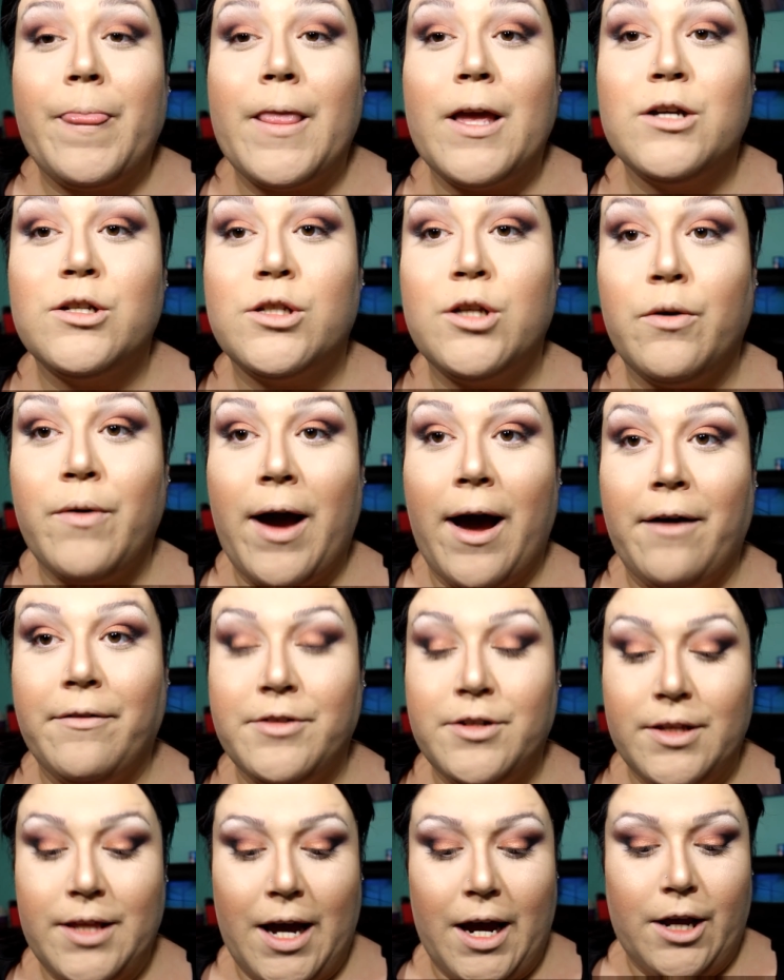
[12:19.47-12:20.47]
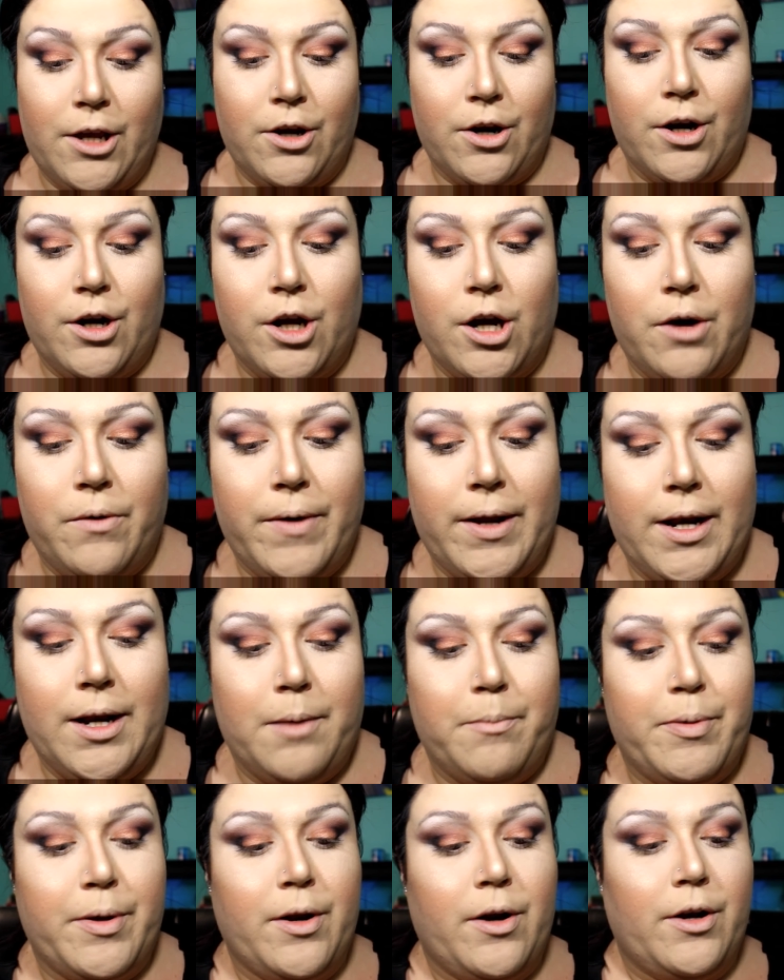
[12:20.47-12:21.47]
So after that, you're going to go in
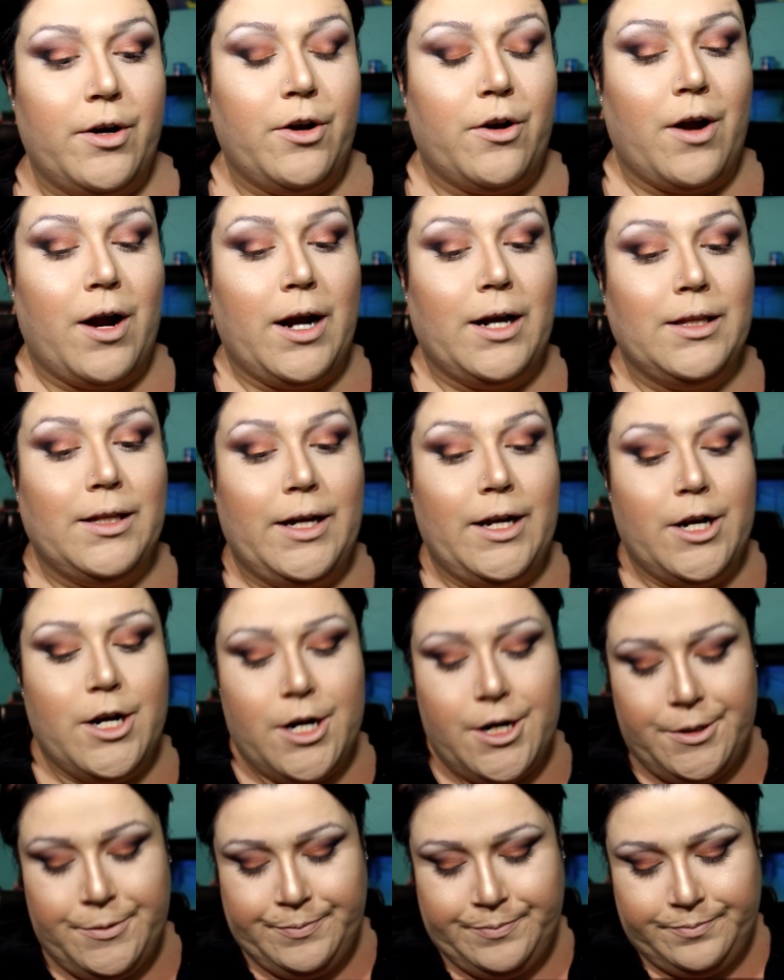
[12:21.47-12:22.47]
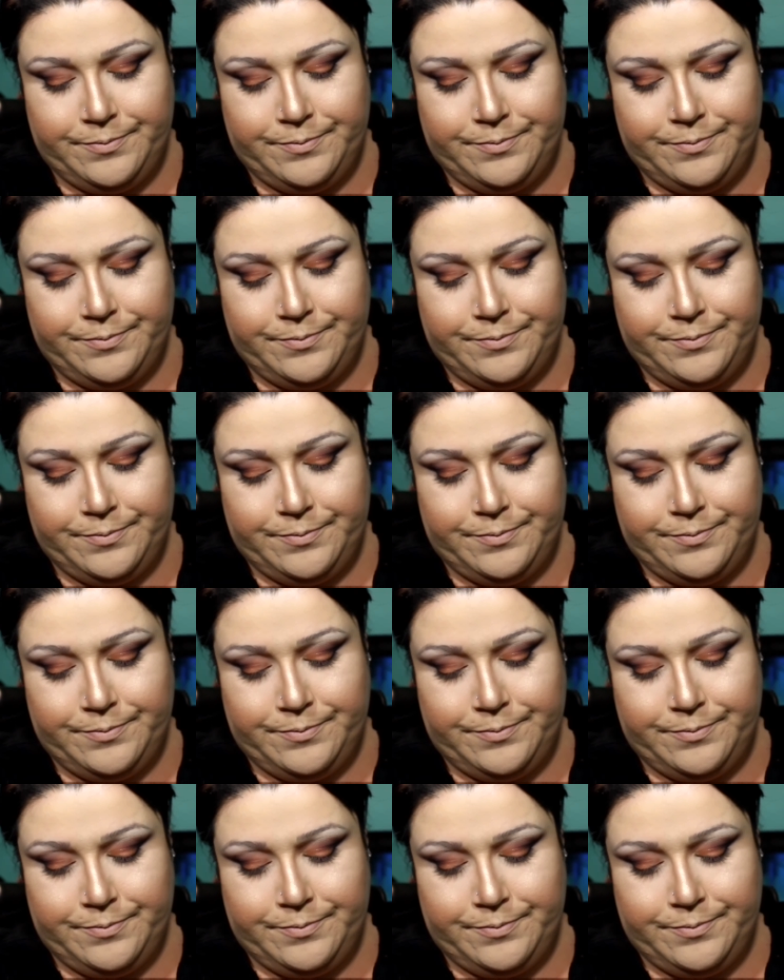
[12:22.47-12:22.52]
and put on your eyeliner